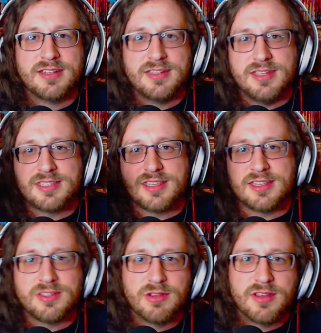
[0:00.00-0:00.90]
Yes, I
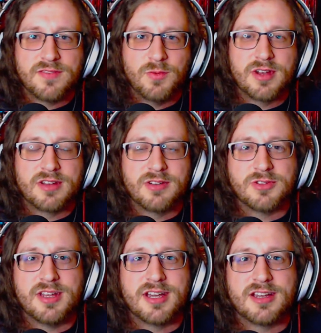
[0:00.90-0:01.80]
stole that from
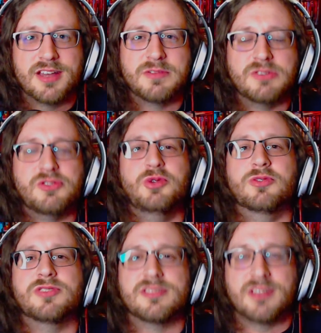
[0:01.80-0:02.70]
whatculture.com because
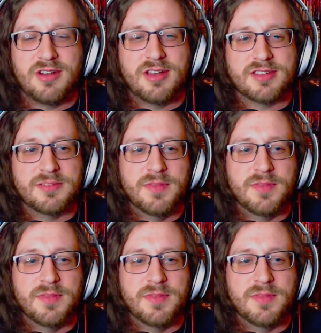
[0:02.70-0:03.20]
Jules is awesome.